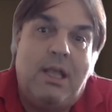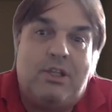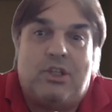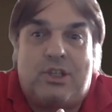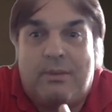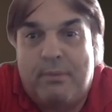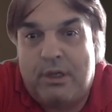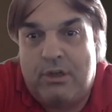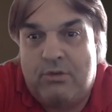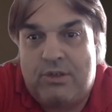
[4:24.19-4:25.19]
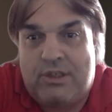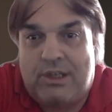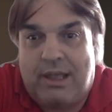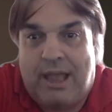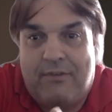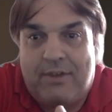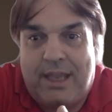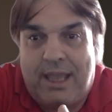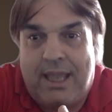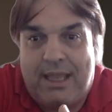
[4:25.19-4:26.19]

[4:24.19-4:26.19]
So someone who's having a